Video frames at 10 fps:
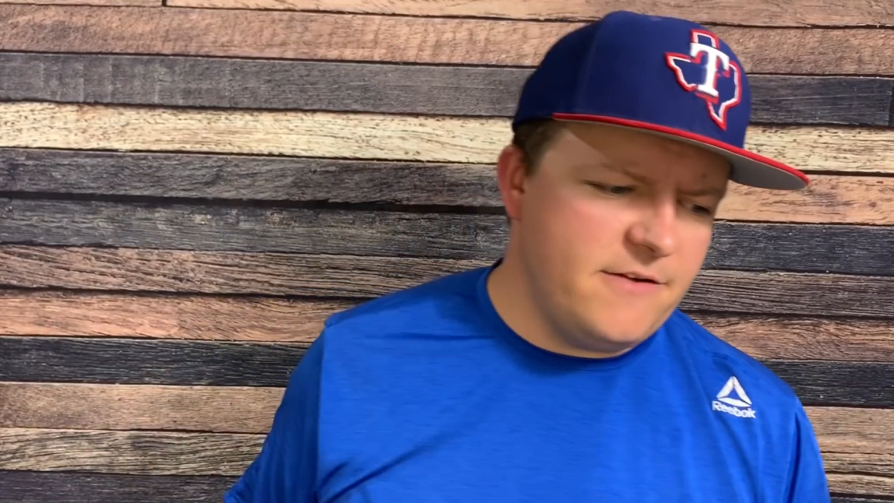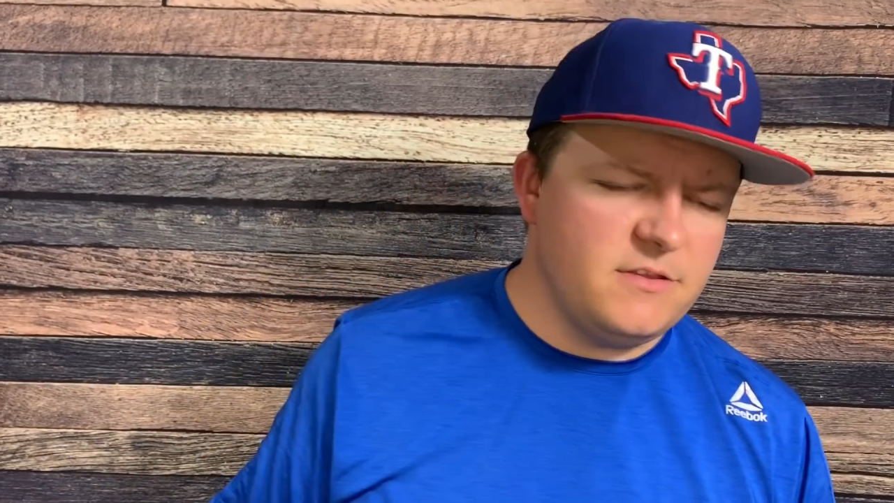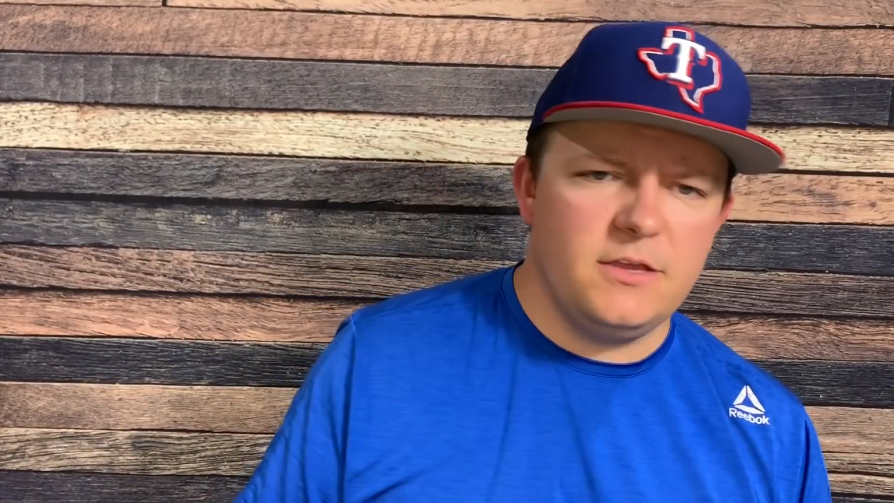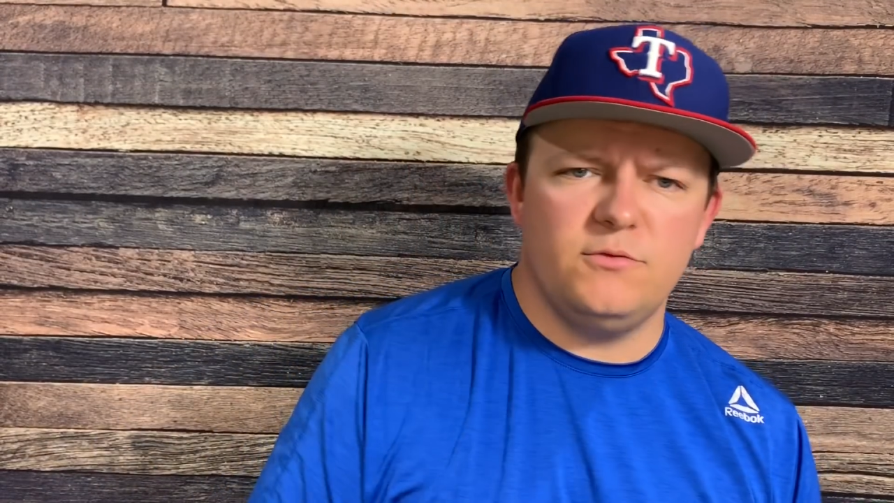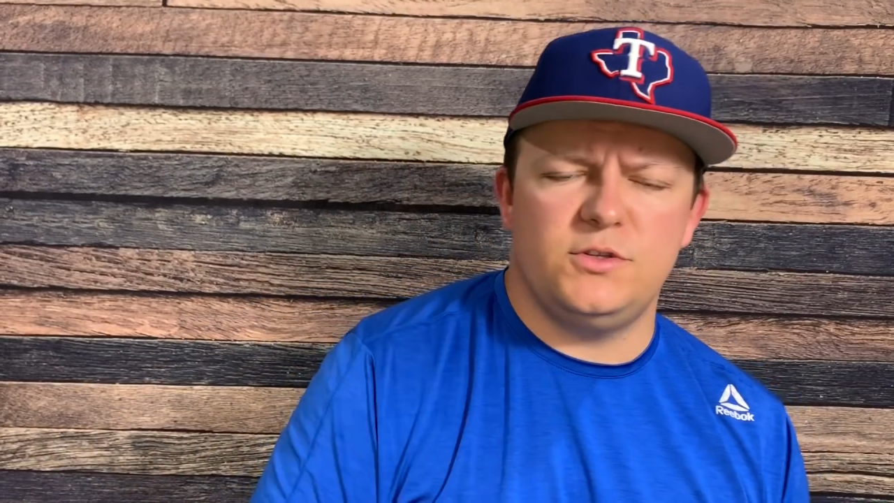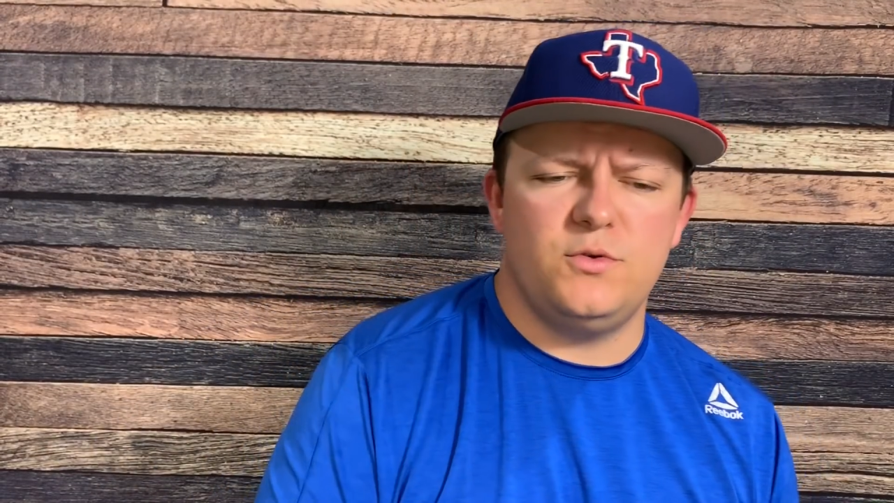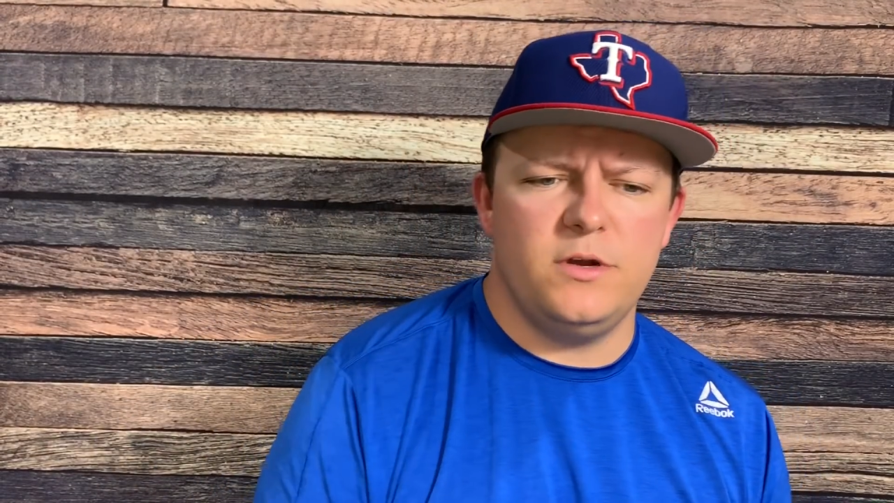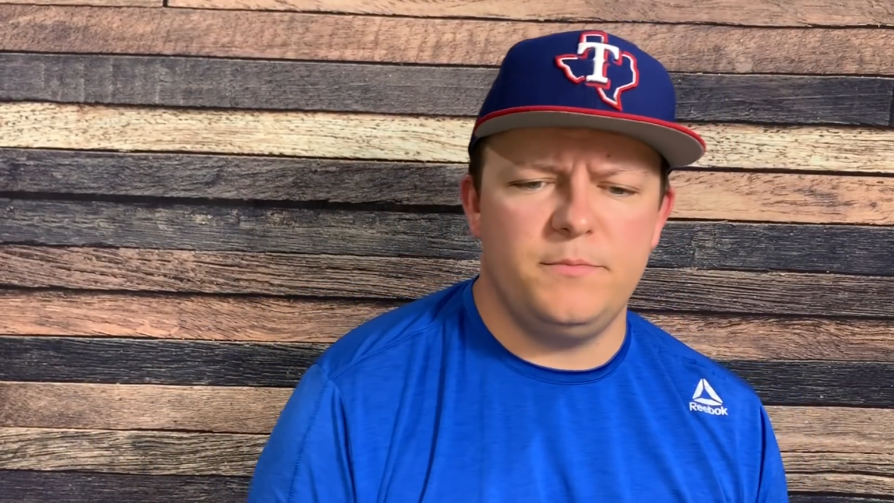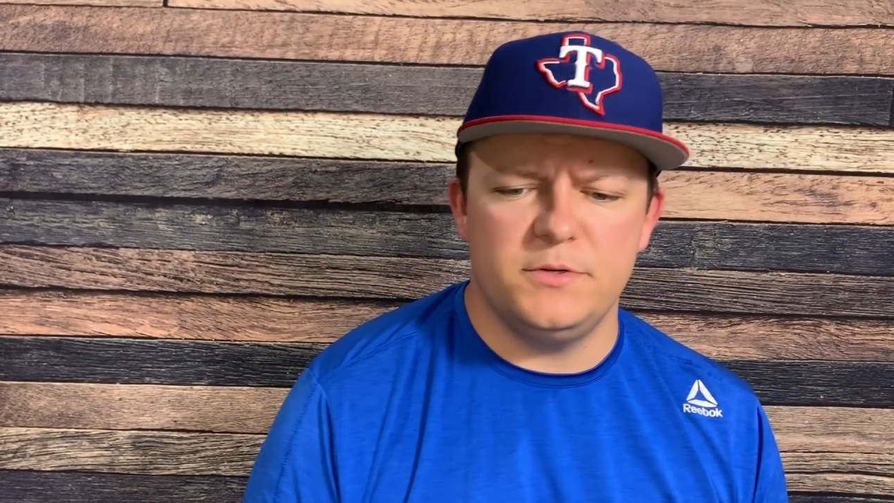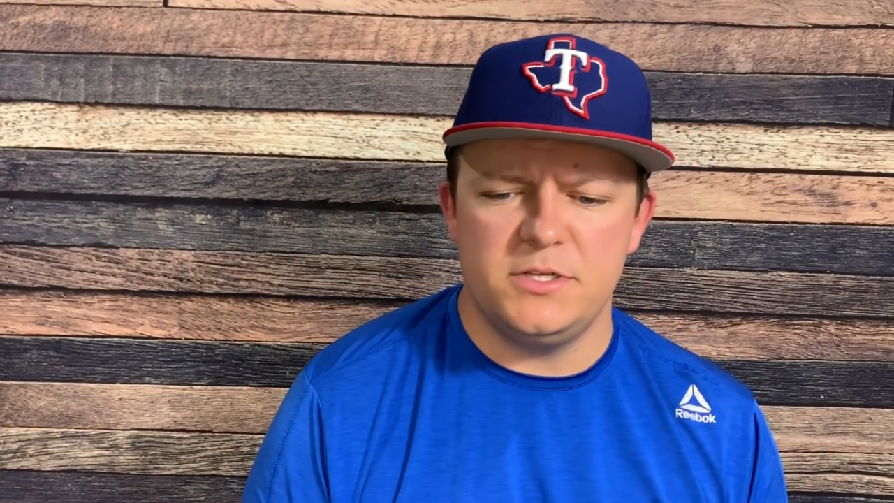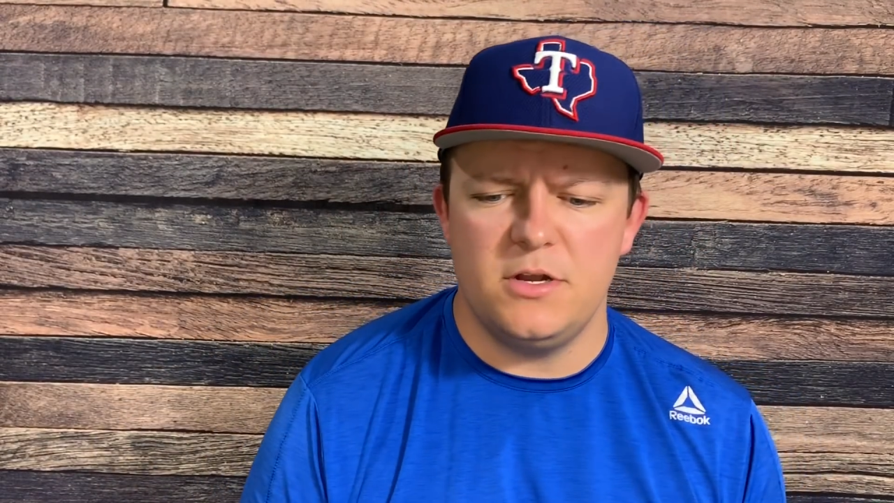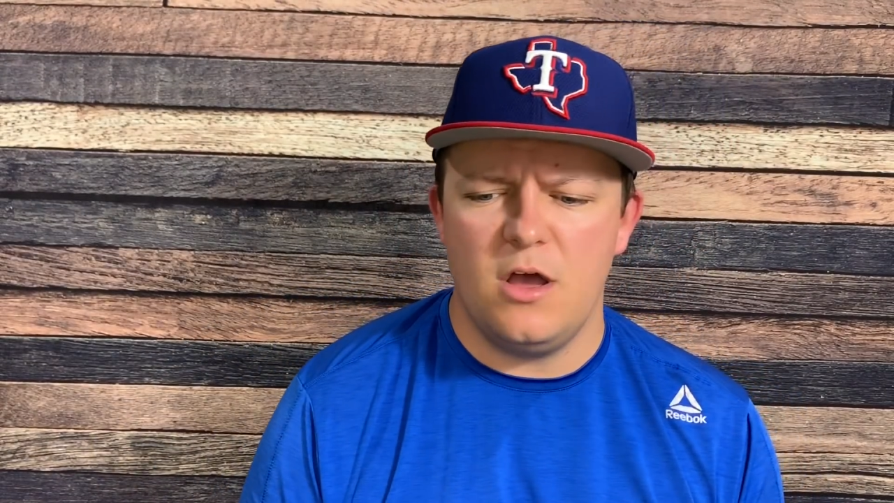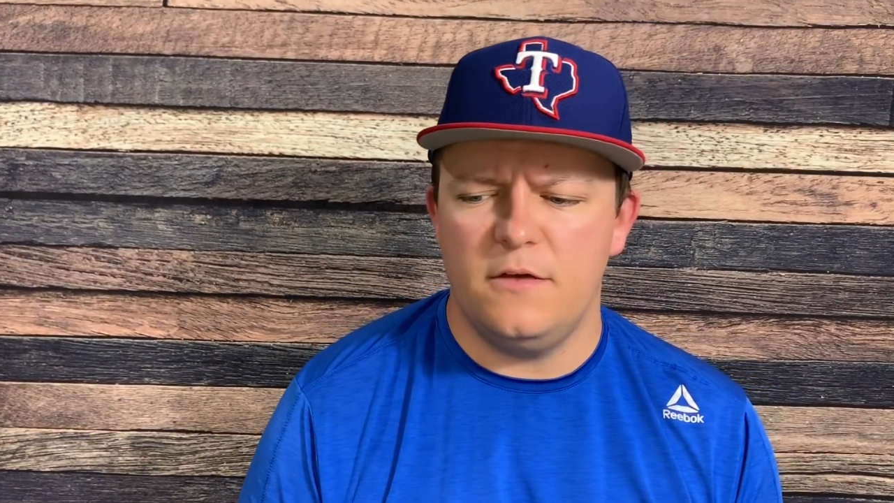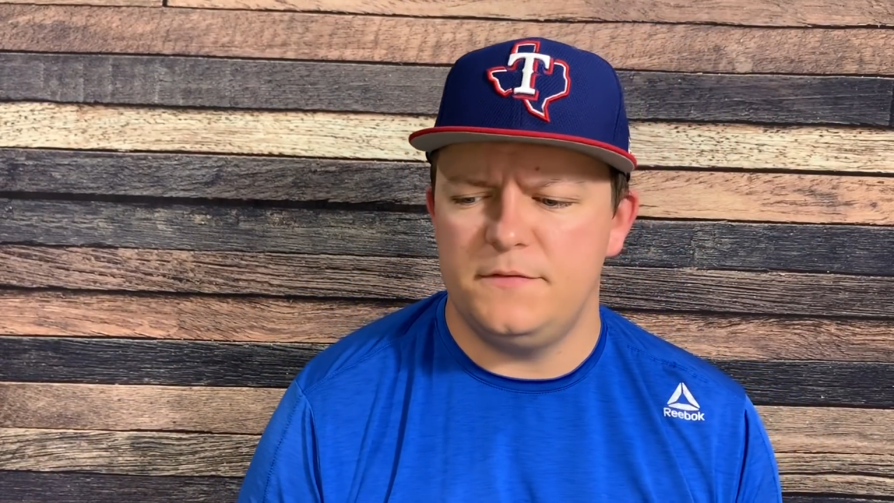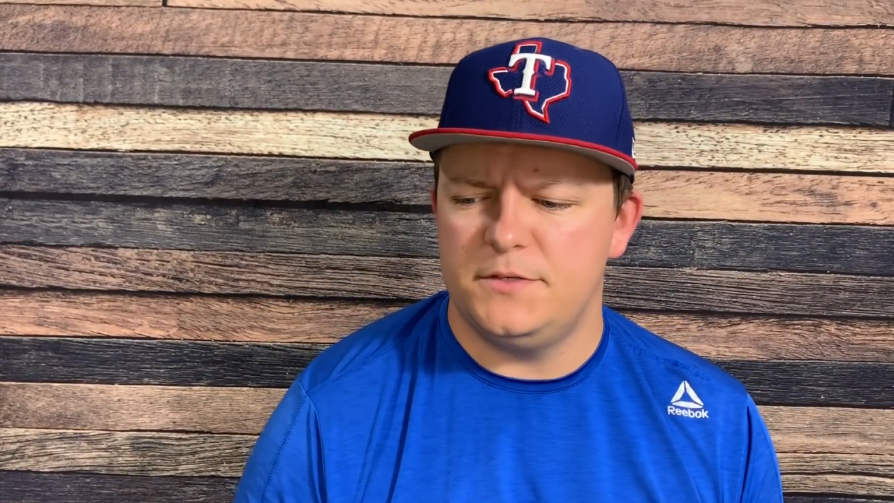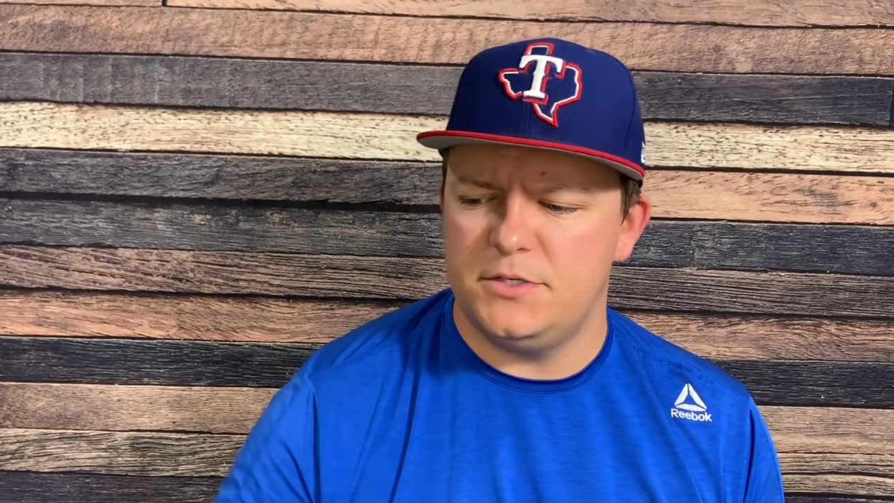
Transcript: everything was 20% off,